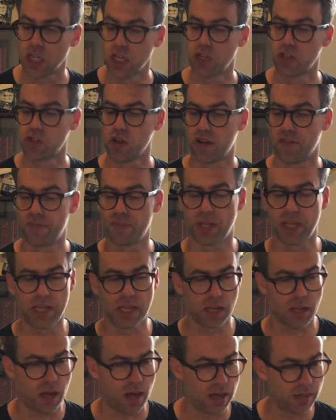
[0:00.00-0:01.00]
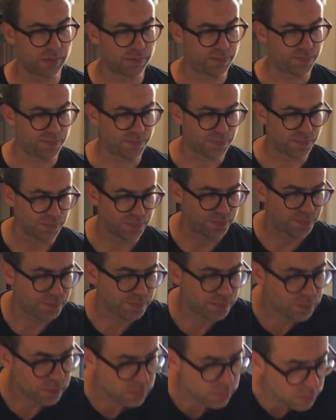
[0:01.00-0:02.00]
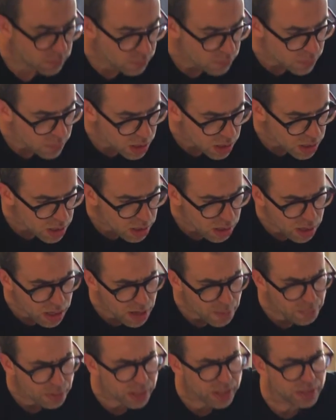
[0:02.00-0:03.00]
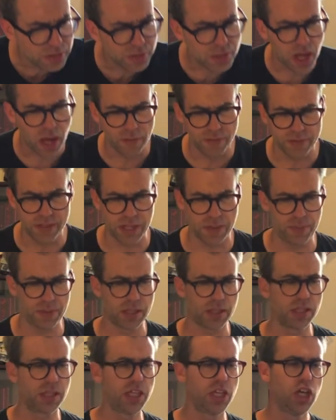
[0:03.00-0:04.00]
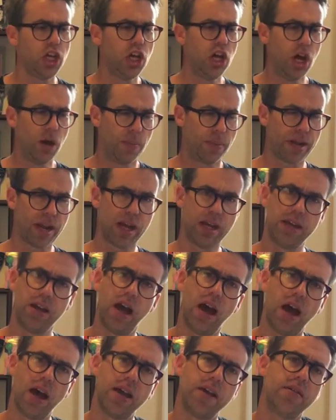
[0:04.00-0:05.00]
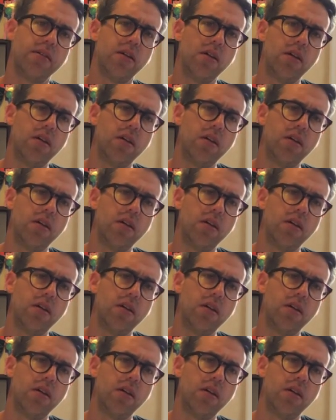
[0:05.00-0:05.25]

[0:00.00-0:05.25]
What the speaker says: So I've played a lot, and I play soft typically, but I